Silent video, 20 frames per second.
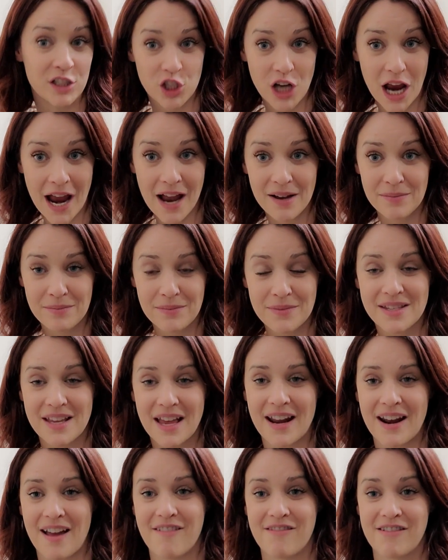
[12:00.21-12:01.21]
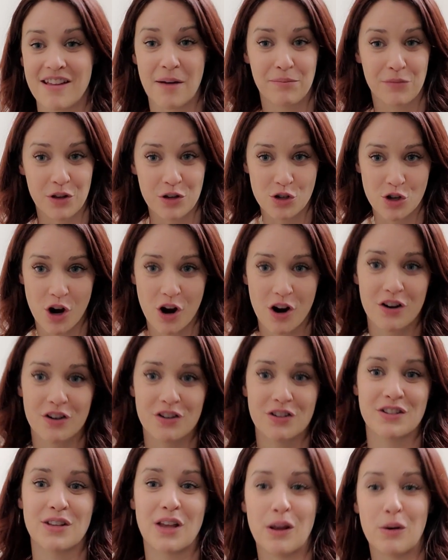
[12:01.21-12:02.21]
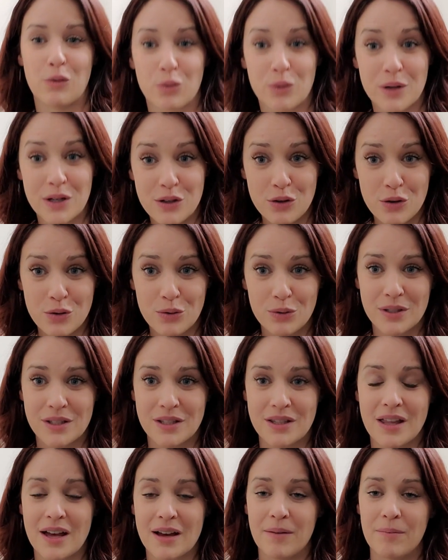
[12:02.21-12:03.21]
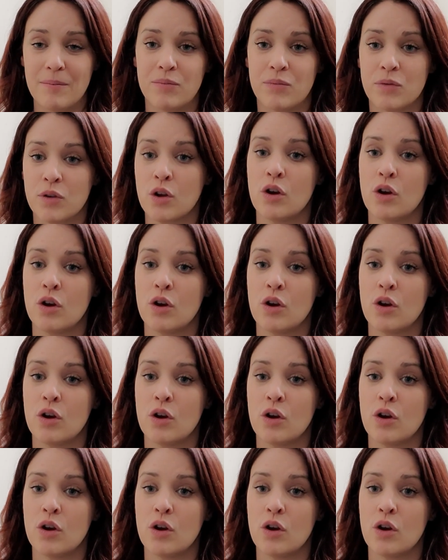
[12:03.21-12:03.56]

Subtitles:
jams and I've kept the jars and reused them.